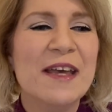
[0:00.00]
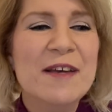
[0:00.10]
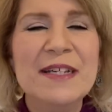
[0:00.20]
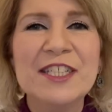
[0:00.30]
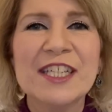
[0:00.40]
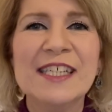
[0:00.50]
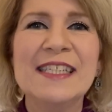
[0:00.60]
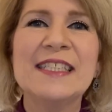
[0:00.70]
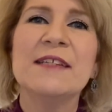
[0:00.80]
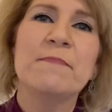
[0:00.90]

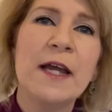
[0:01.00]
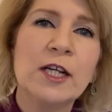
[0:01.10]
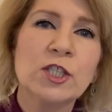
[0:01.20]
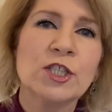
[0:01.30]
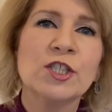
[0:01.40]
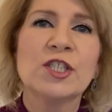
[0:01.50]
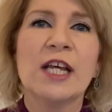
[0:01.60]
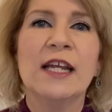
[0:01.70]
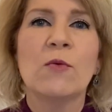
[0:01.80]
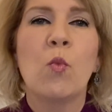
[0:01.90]
images and pictures
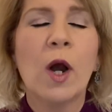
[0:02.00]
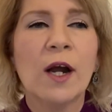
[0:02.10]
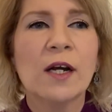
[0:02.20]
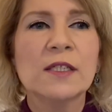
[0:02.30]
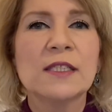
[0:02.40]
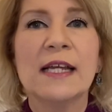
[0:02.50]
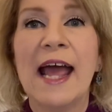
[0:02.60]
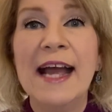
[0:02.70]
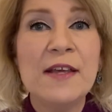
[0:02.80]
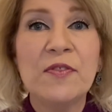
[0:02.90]
and words and
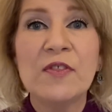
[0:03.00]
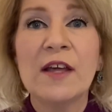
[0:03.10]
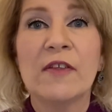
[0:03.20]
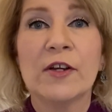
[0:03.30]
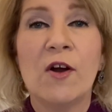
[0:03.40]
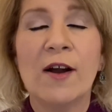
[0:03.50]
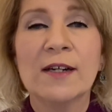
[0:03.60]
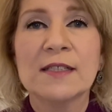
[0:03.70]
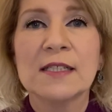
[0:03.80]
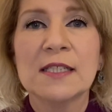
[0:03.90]
anything that your
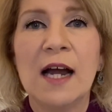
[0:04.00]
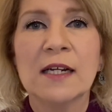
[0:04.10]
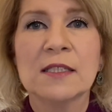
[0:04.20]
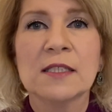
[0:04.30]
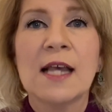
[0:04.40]
heart desires,